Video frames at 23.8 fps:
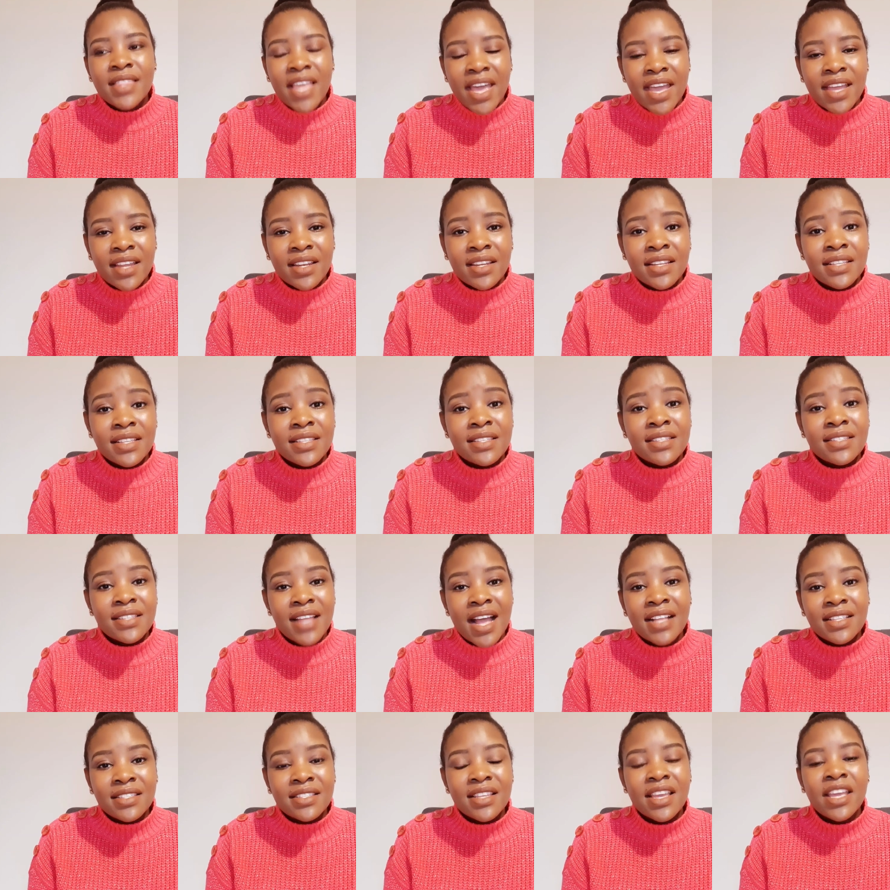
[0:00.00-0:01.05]
Then
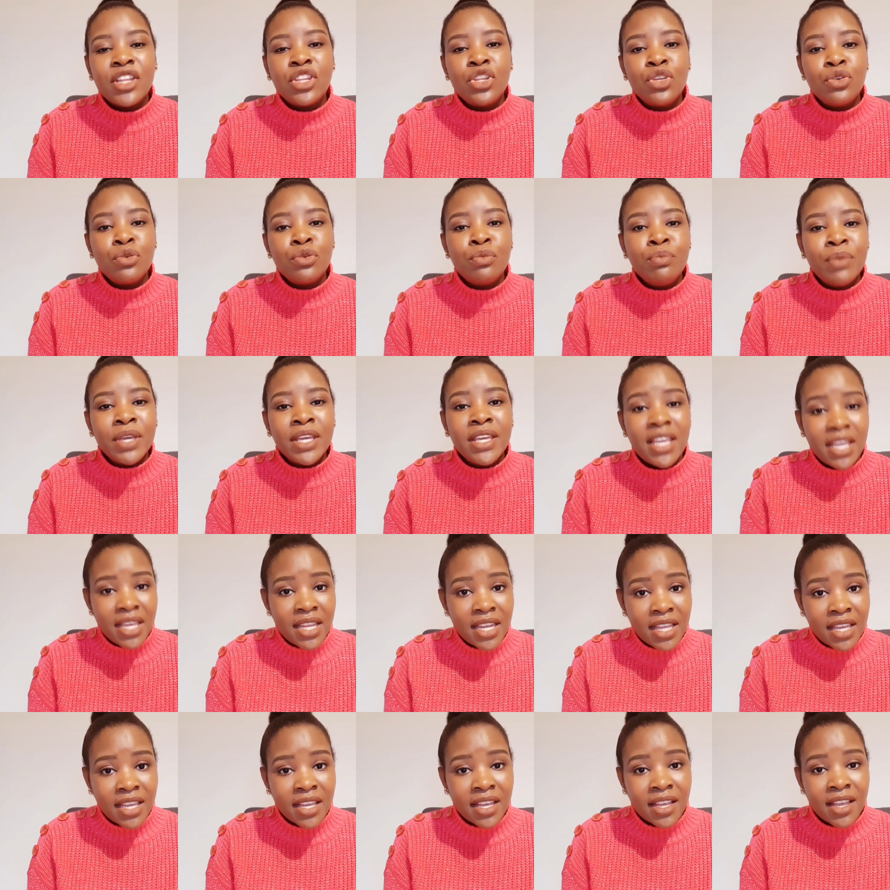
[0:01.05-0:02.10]
start a new
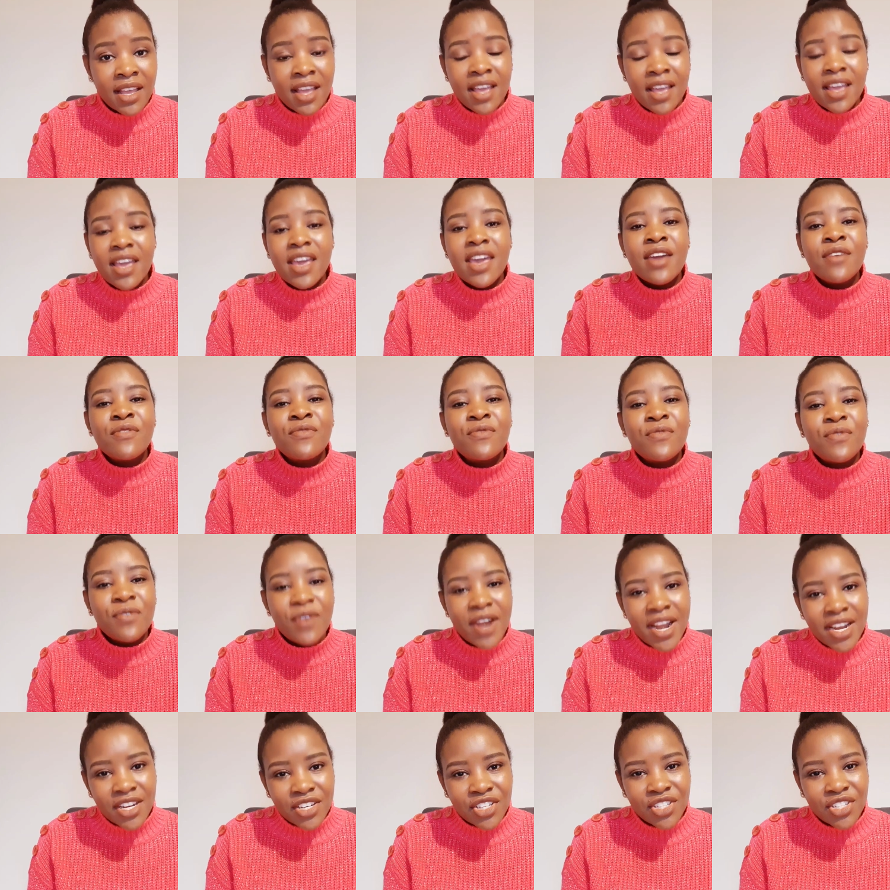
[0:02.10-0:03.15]
beginning, a
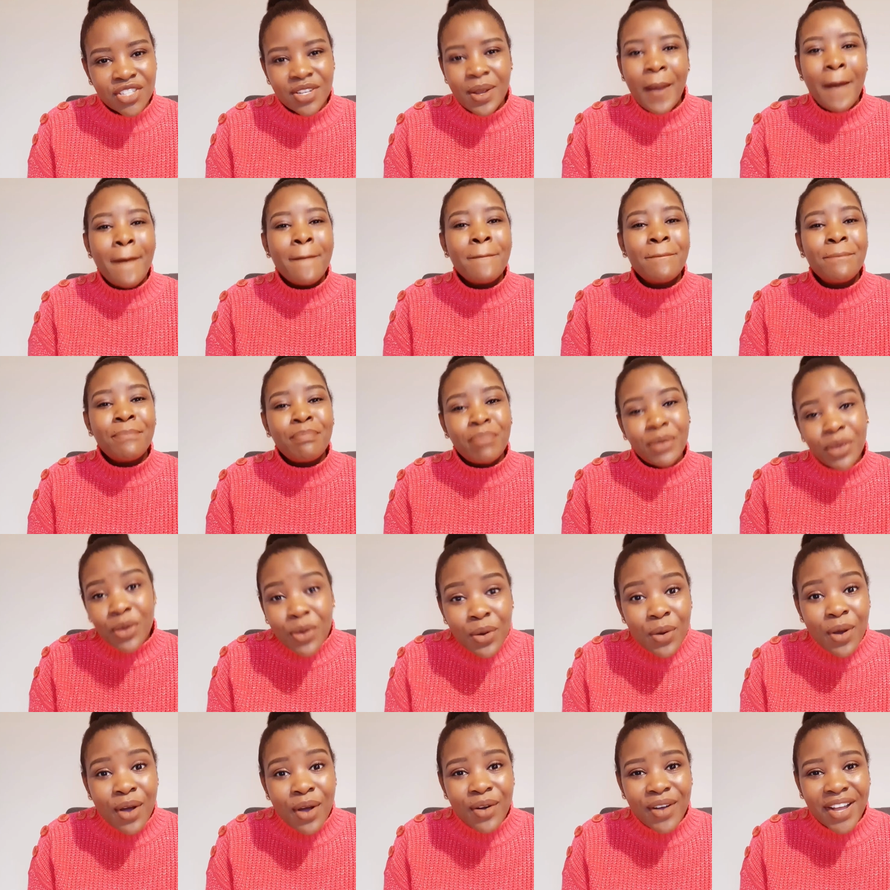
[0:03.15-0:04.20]
fresh,
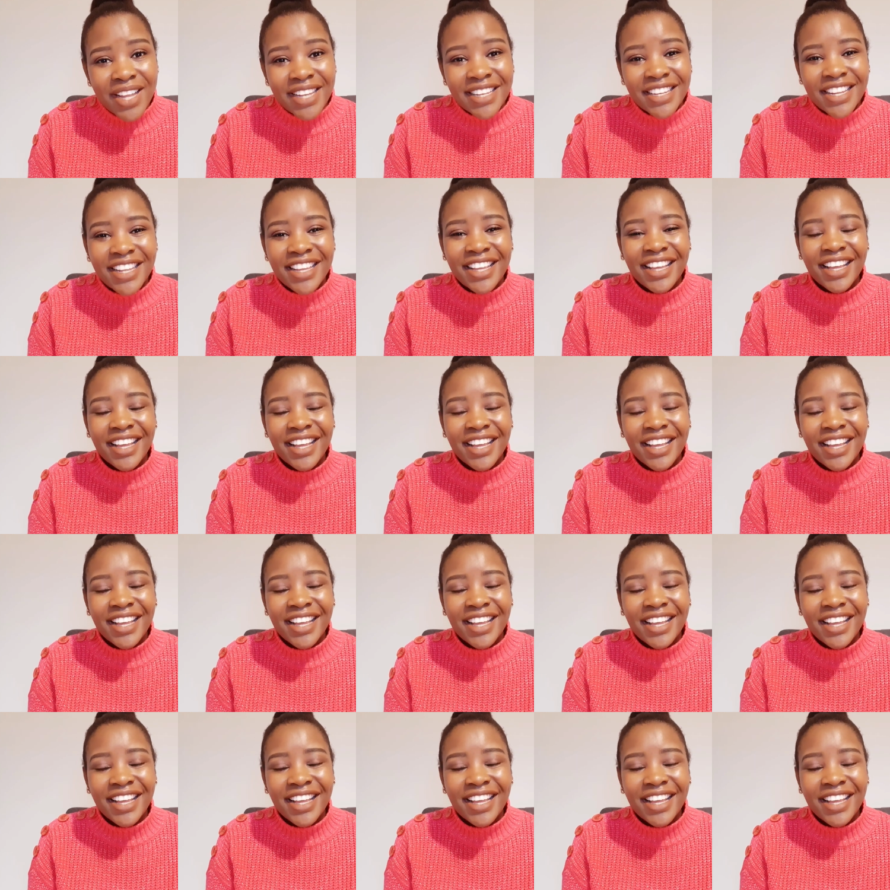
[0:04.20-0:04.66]
pure one.